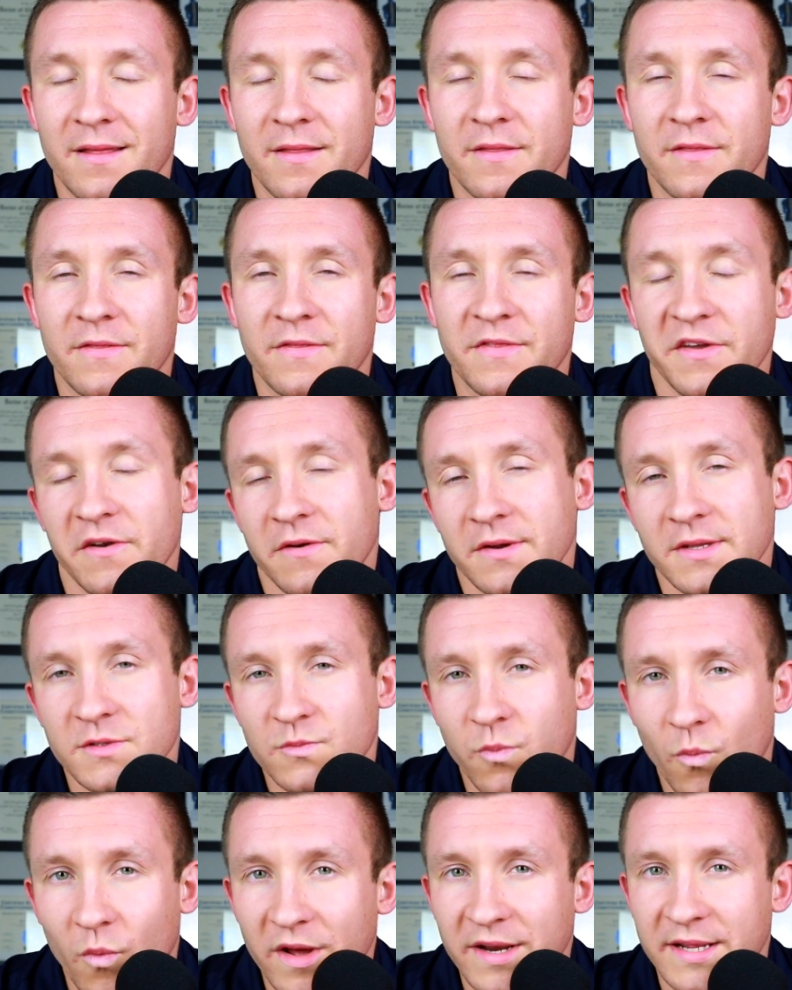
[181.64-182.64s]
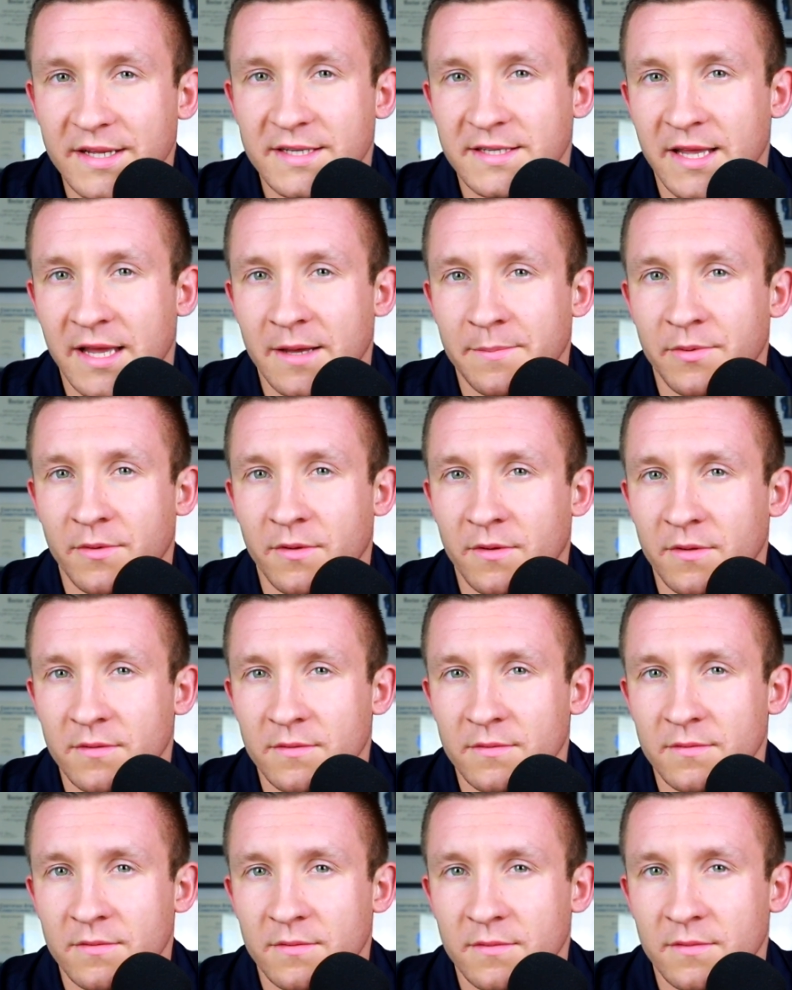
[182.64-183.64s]
there is one
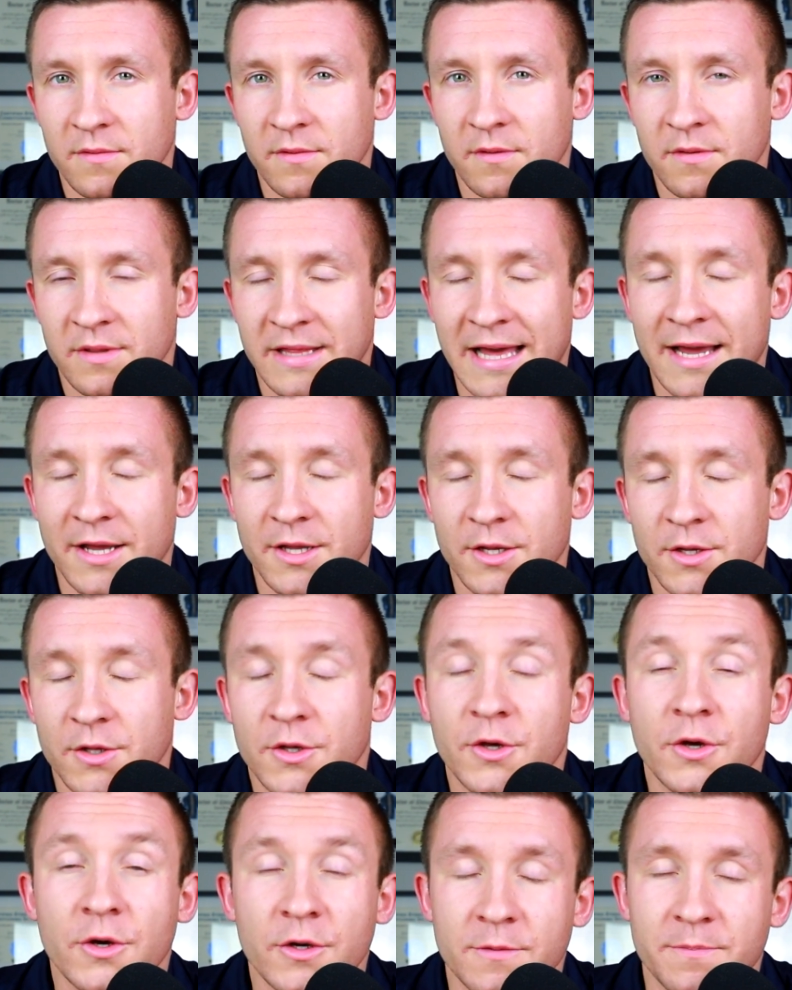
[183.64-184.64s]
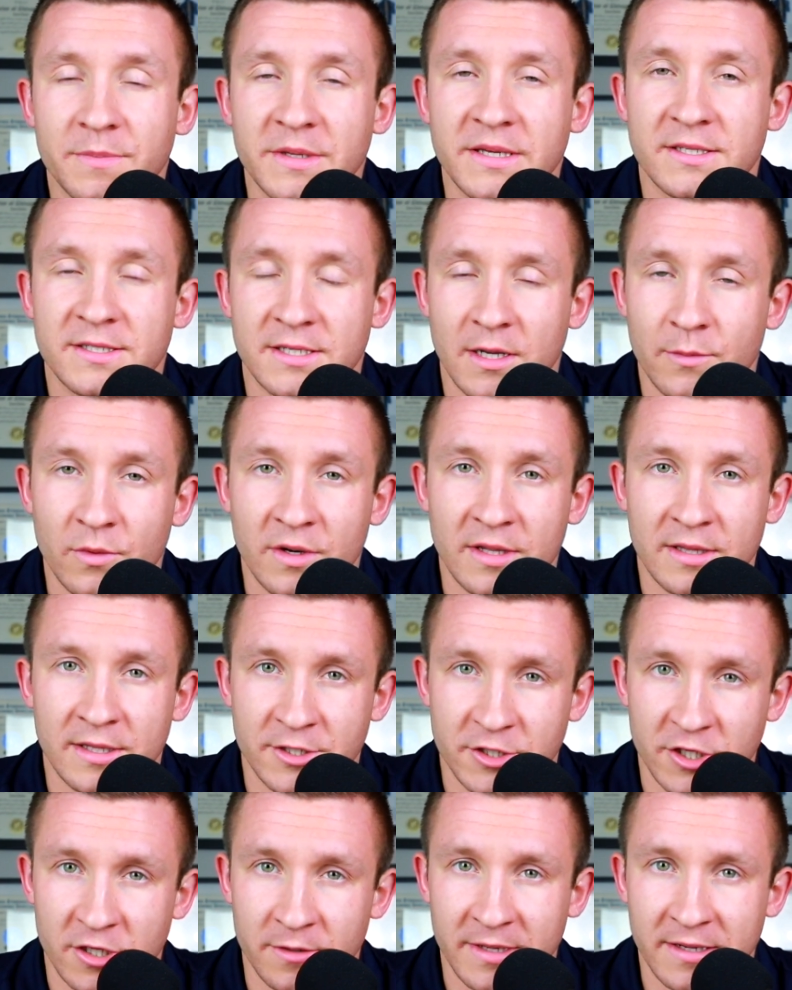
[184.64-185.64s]
example that could be somewhat
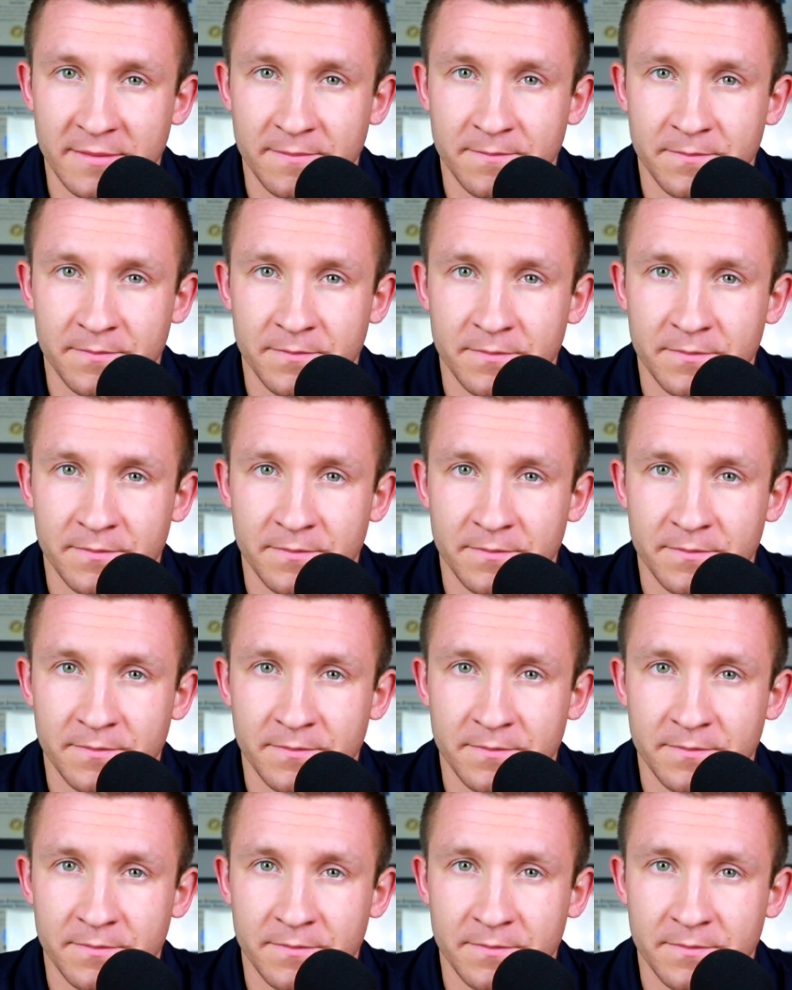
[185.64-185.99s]
legitimate.